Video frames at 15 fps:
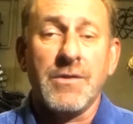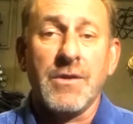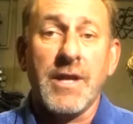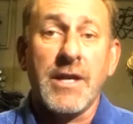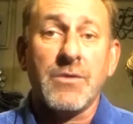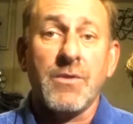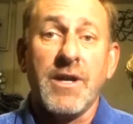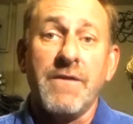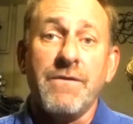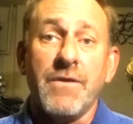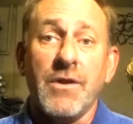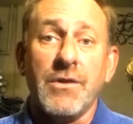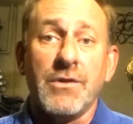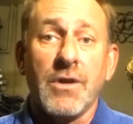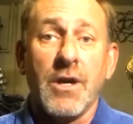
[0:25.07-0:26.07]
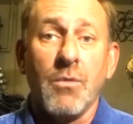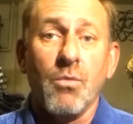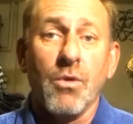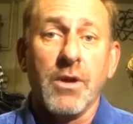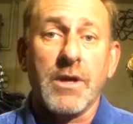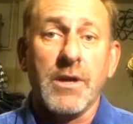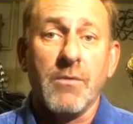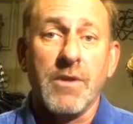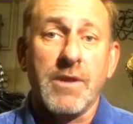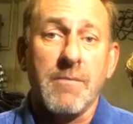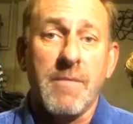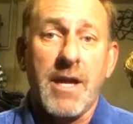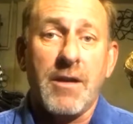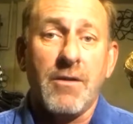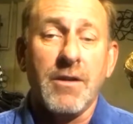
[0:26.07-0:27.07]
So that's when I first started working with the
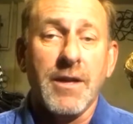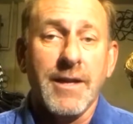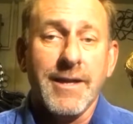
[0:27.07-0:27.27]
metal.